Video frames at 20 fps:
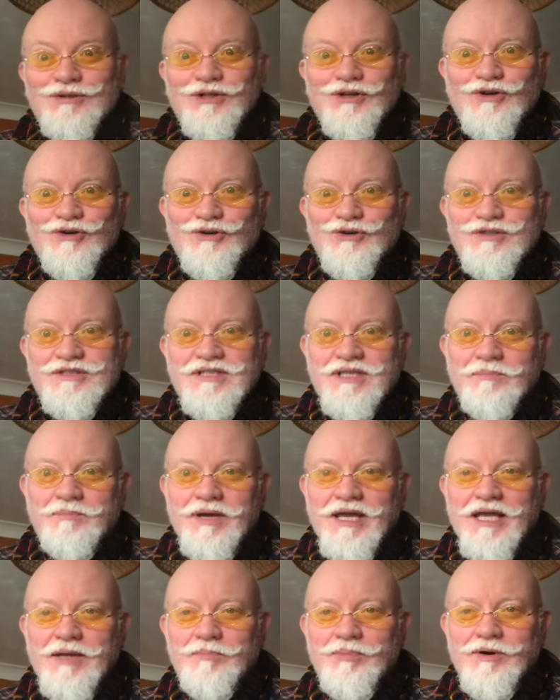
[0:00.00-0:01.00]
across the
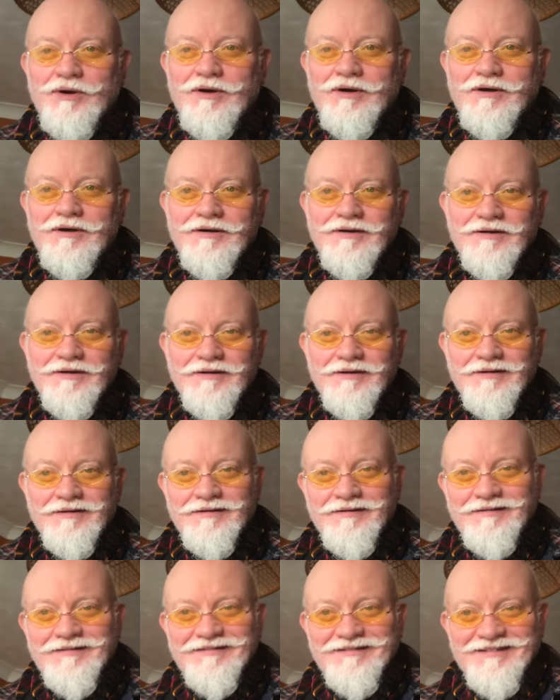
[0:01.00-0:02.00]
paper.
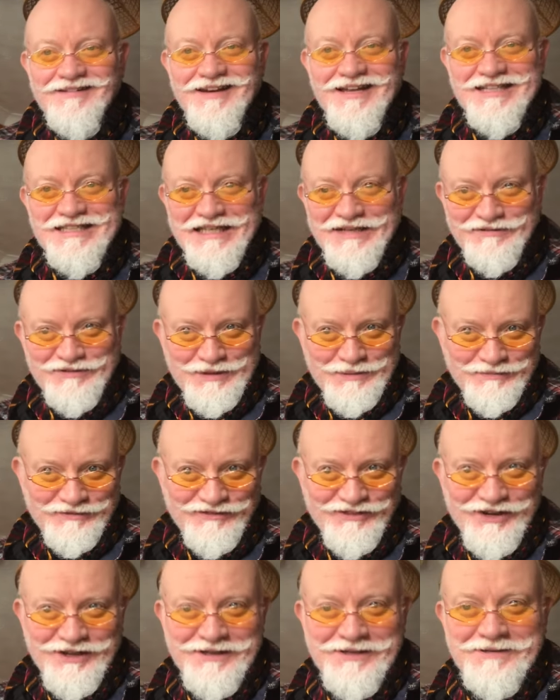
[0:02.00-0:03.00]
Let's have some
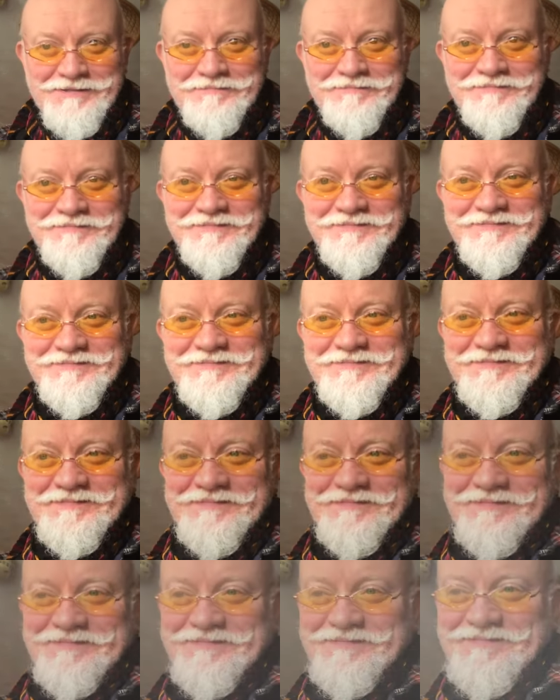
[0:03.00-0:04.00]

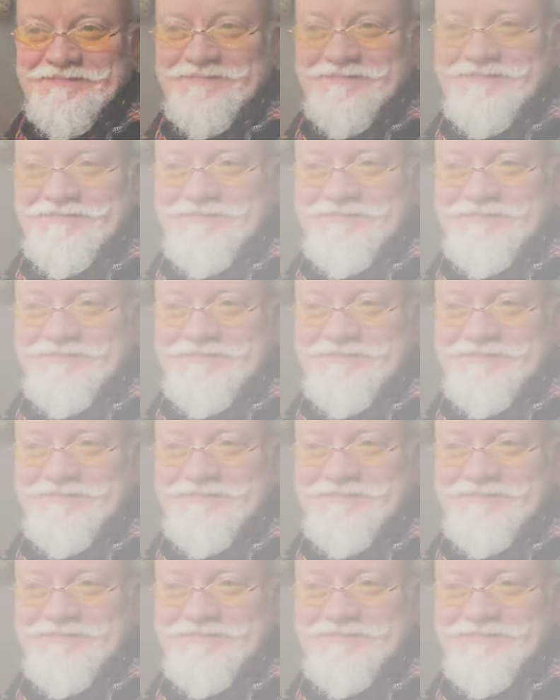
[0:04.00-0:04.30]
fun.